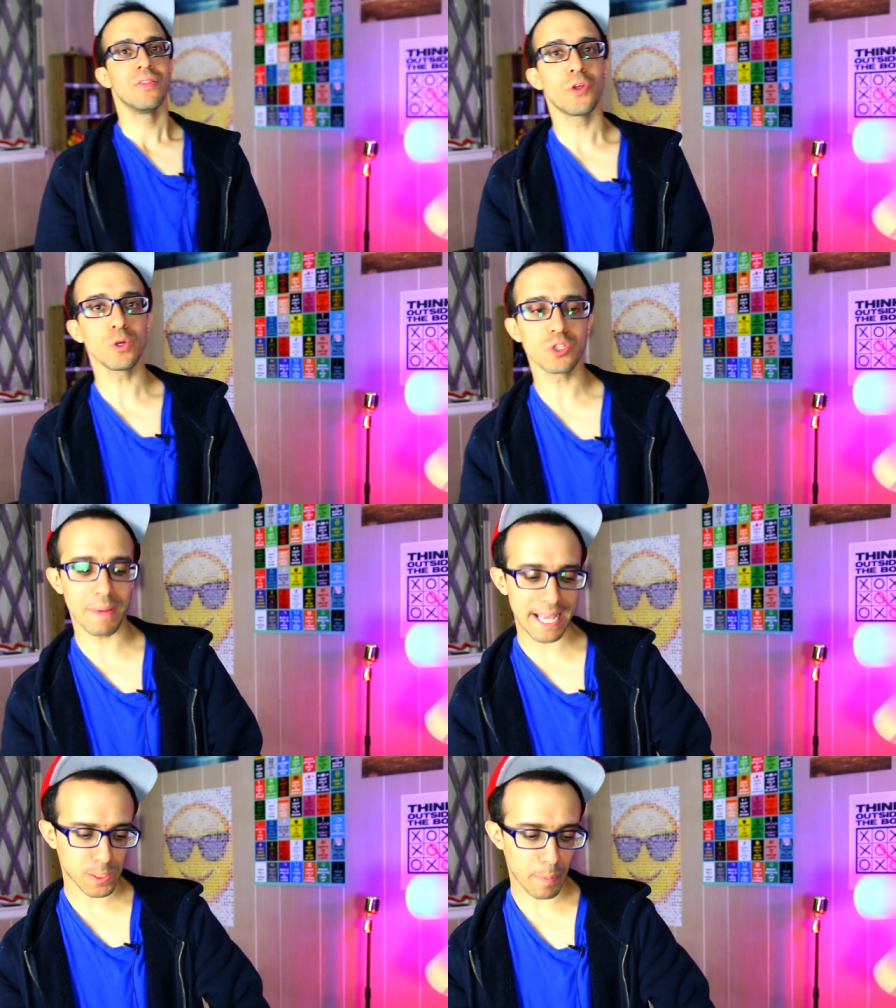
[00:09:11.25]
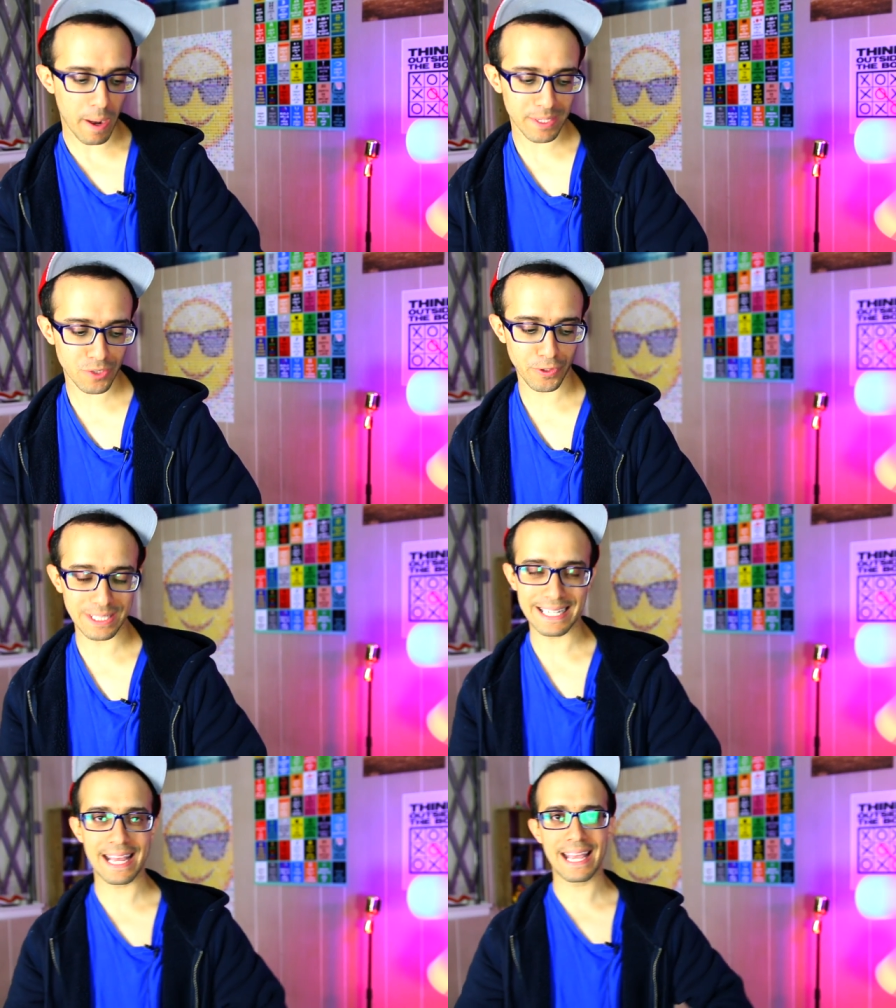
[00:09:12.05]
Those are my experiments for
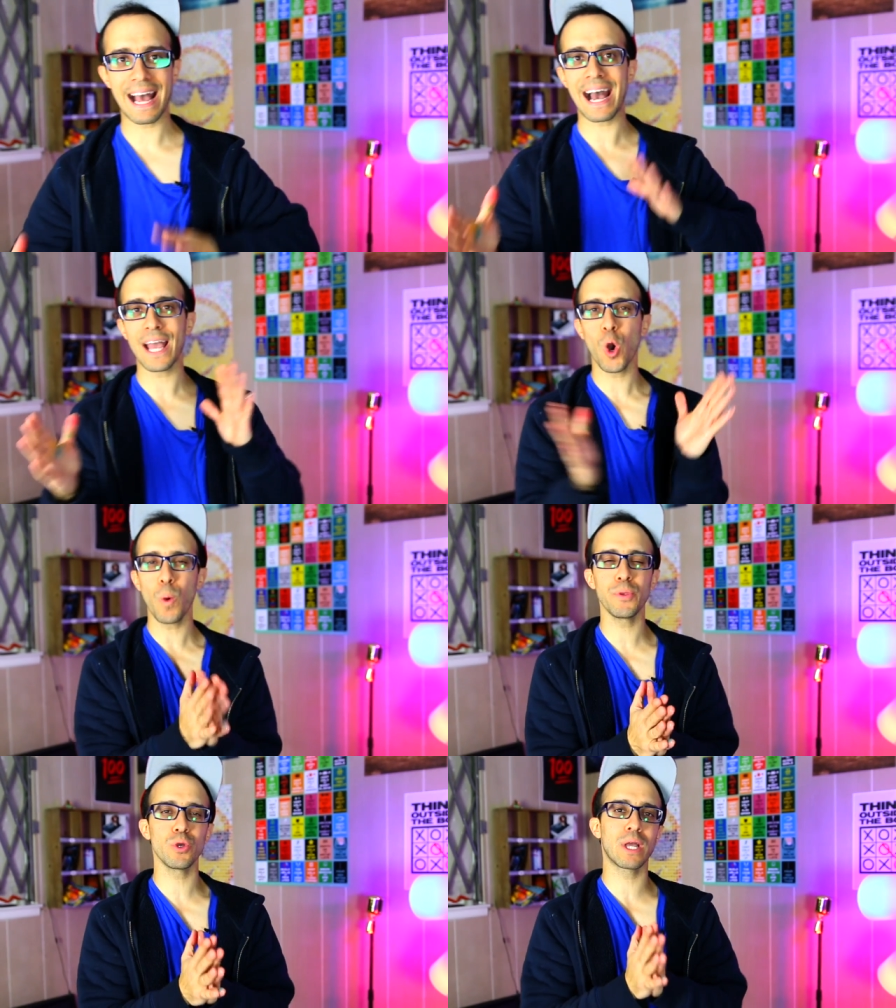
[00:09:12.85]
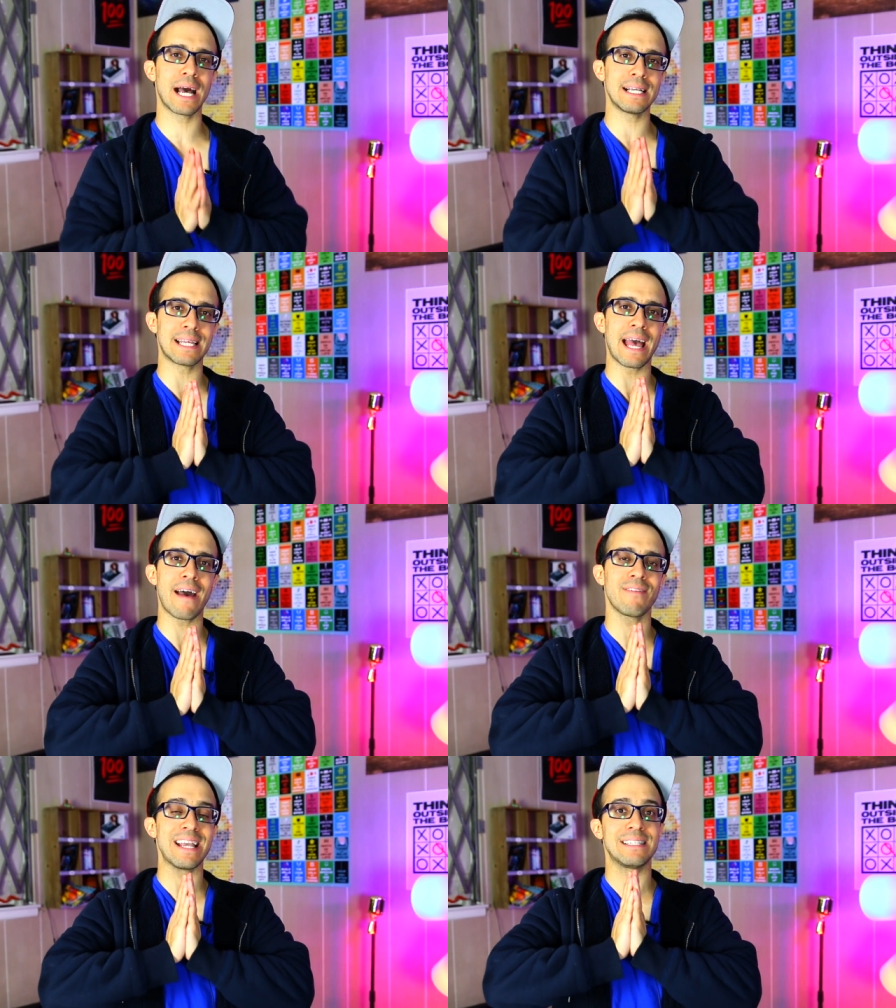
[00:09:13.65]
today. I hope you guys
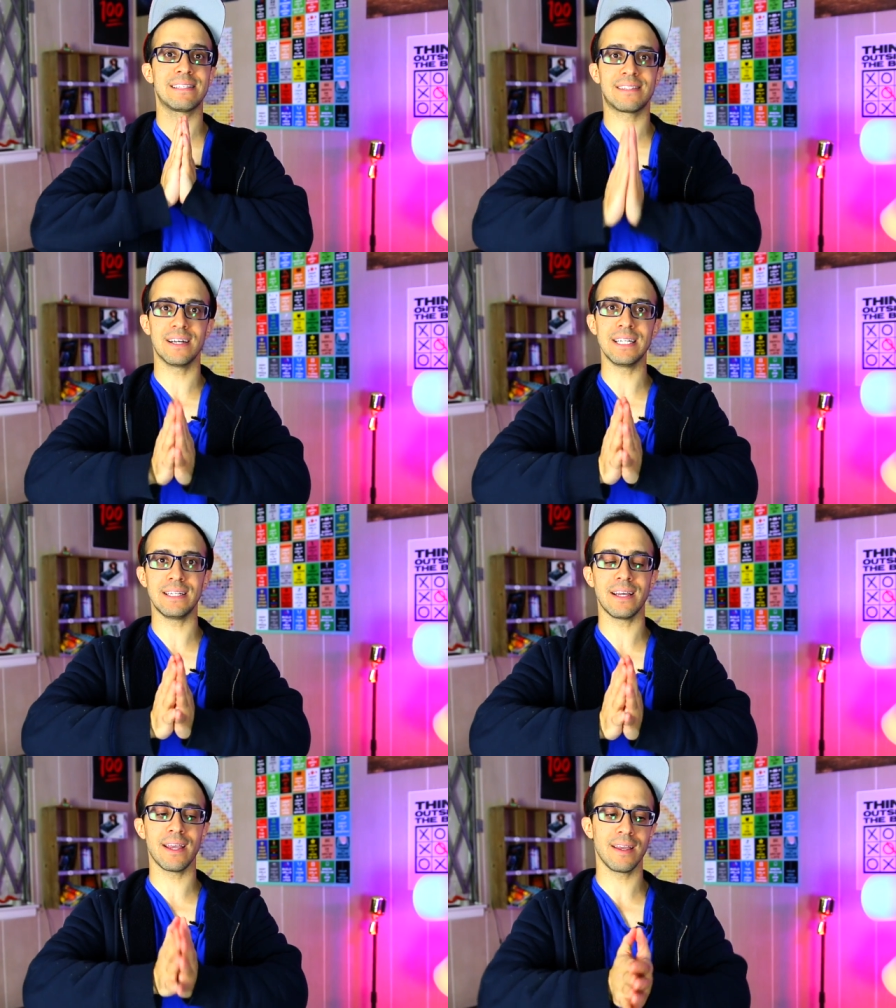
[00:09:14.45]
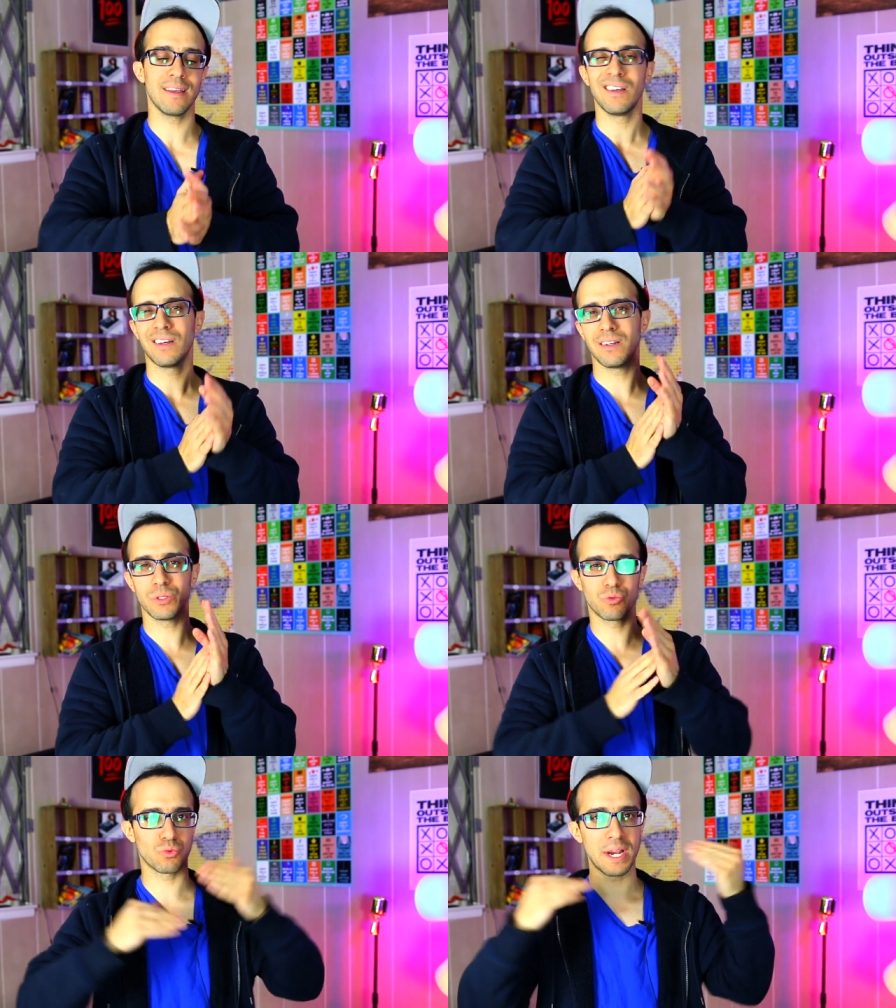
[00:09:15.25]
have a sunny day. It
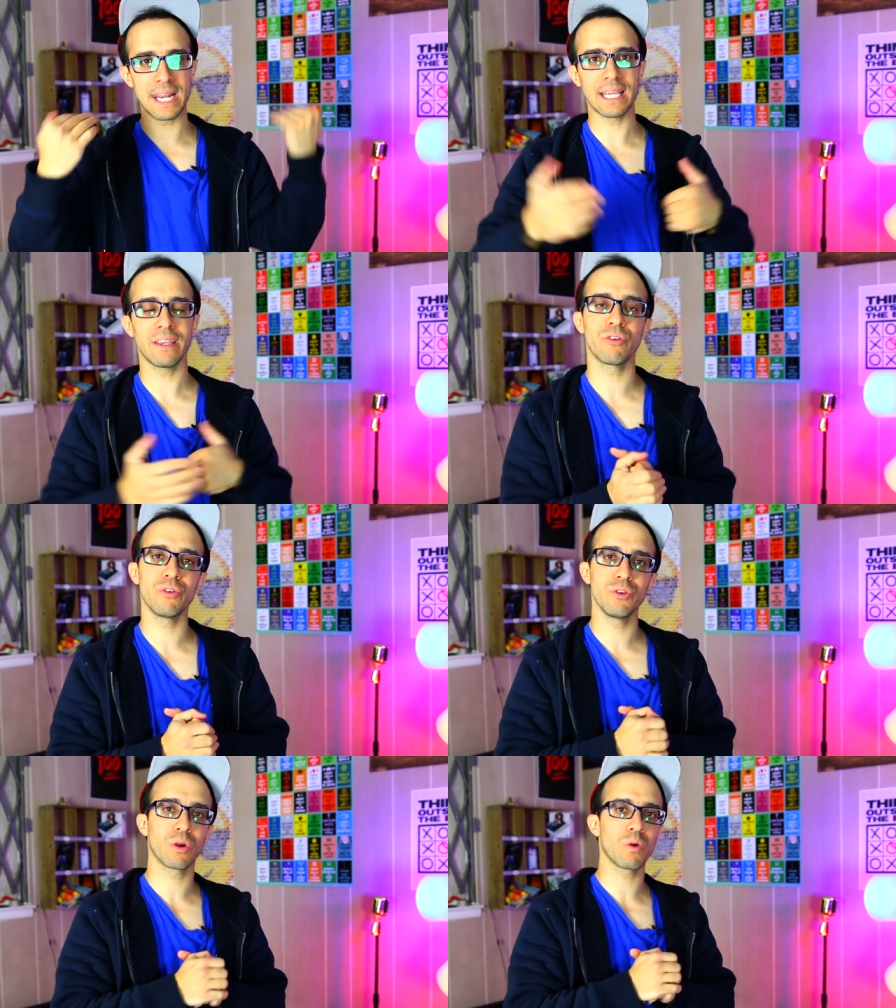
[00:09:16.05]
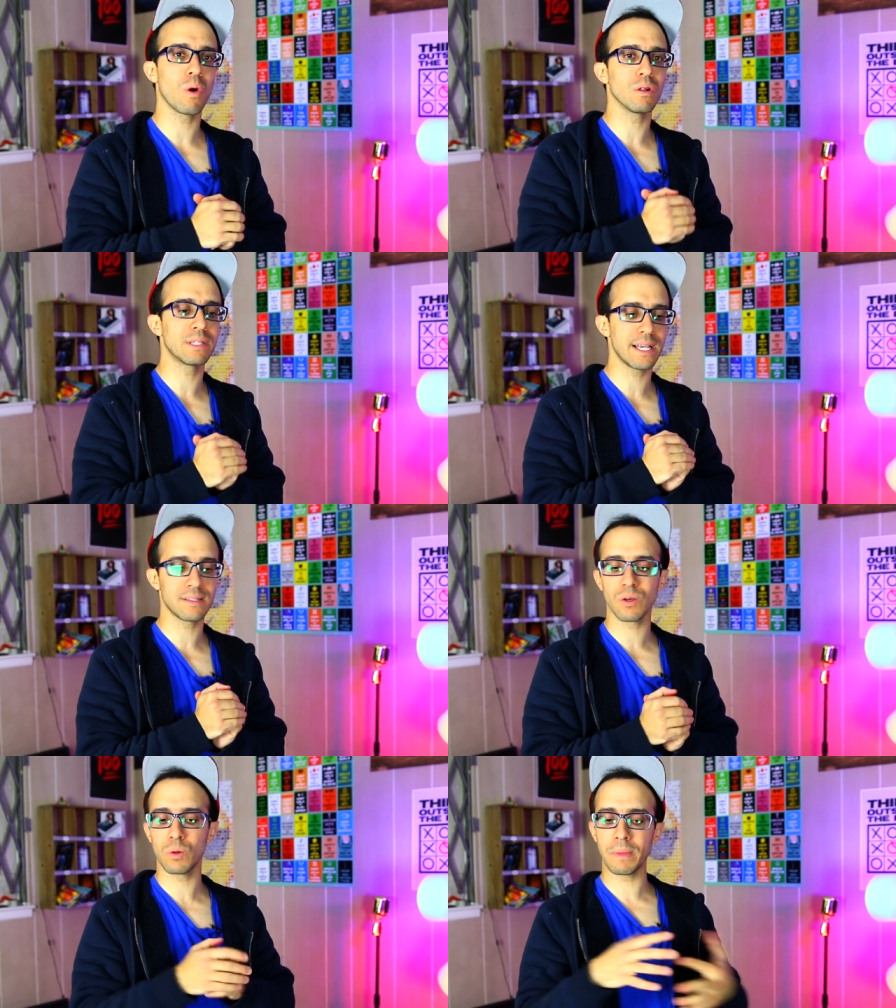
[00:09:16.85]
was raining here in New York all day,
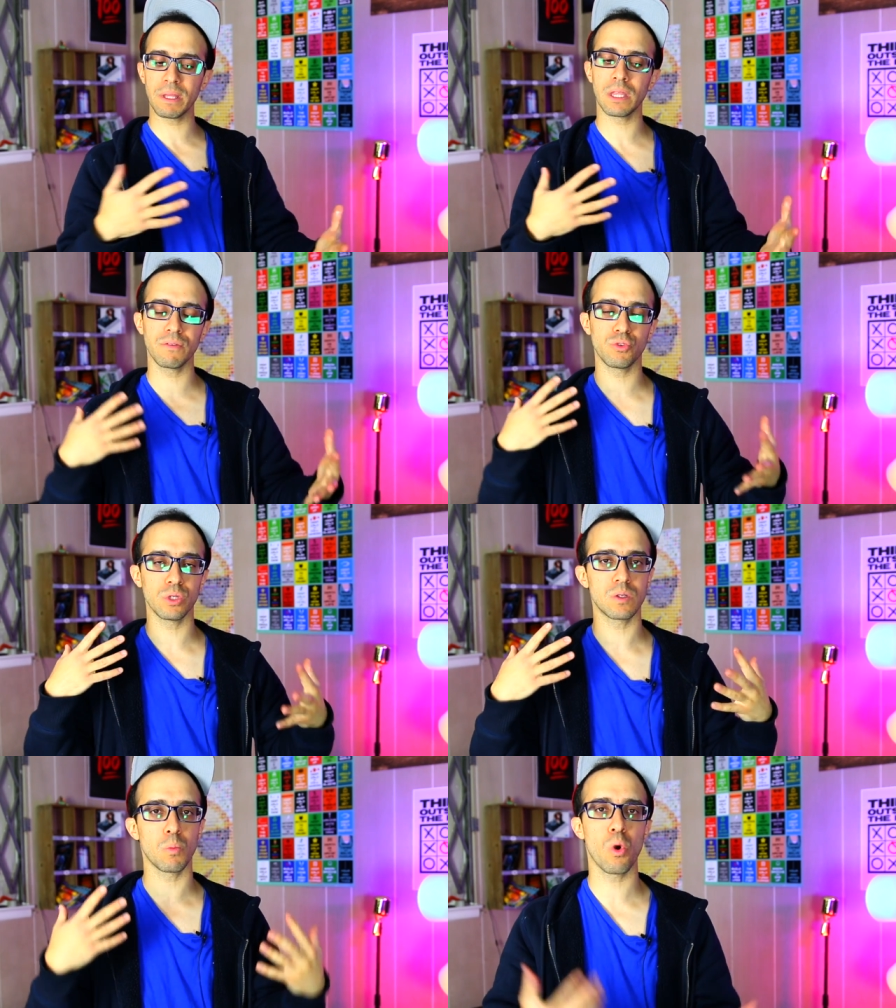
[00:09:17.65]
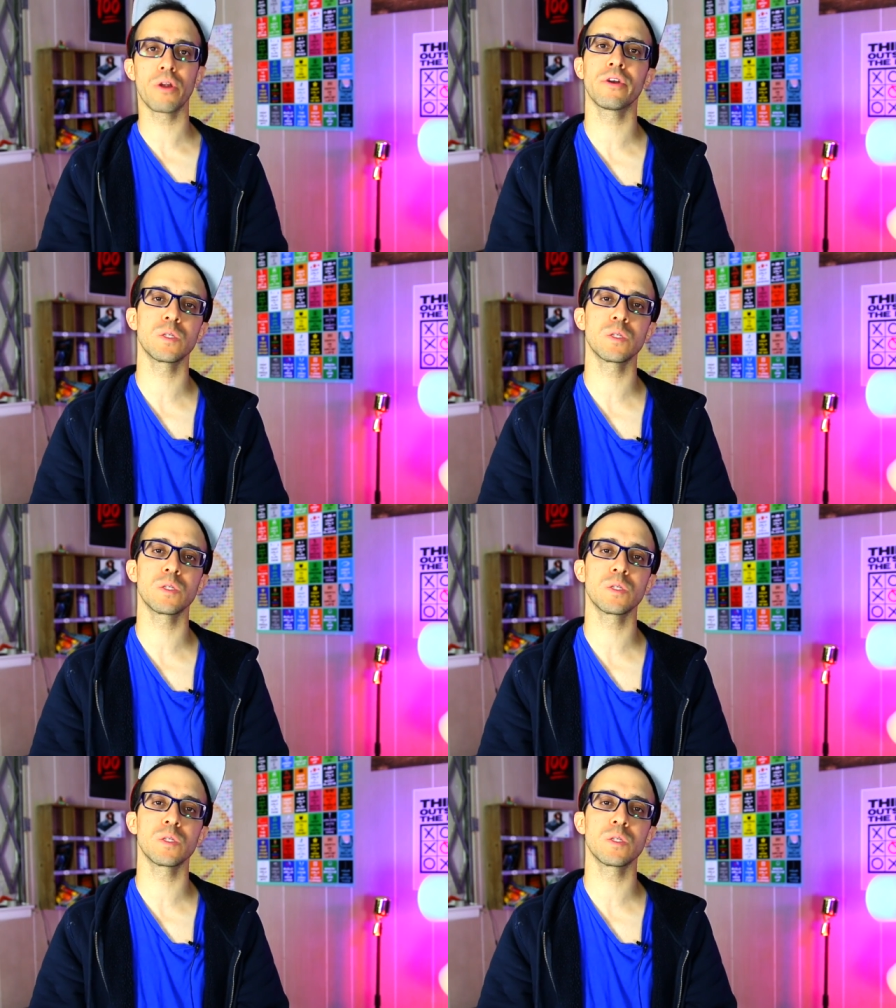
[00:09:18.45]
so it made me think of doing some water